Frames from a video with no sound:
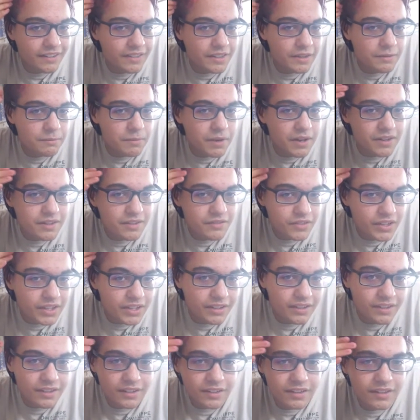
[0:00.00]
here that bugs
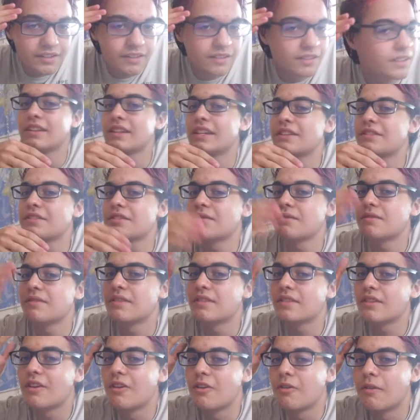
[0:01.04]
me. Can that just
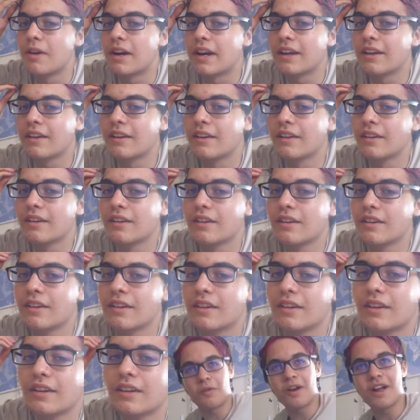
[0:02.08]
go away?
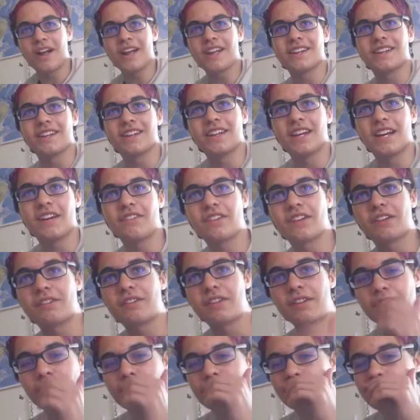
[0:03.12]
Alright, I'm gonna
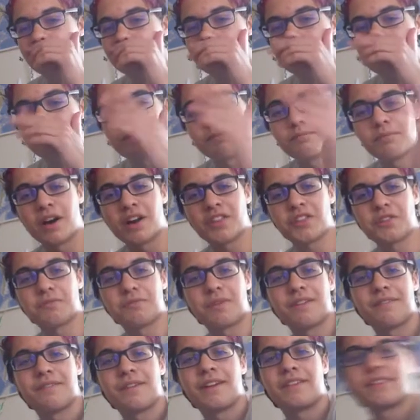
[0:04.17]
go downstairs and bother my